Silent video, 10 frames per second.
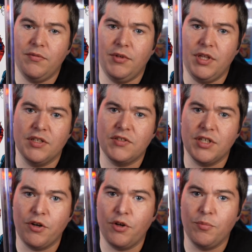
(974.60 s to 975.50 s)
in this
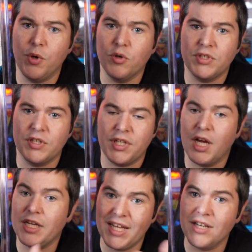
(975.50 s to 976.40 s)
scenario most of the time.
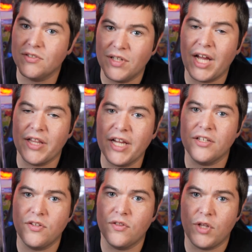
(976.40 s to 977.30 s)
Again, I like
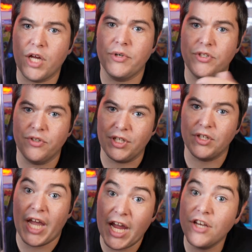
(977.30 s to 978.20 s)
it to the lottery
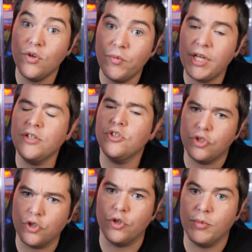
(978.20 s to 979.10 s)
ticket. Can you win?
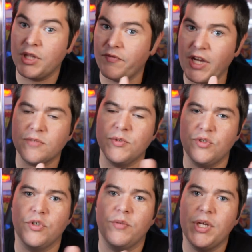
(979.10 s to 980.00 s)
Sure, but the vast
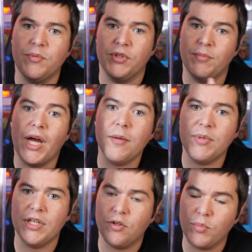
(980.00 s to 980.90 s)
majority of people, in my
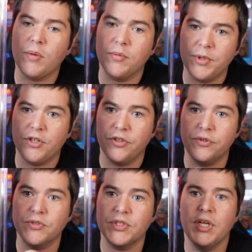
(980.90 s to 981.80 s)
opinion, are probably going to
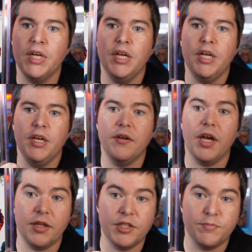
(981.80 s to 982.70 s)
lose,
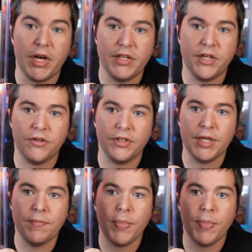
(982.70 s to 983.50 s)
at least monetarily.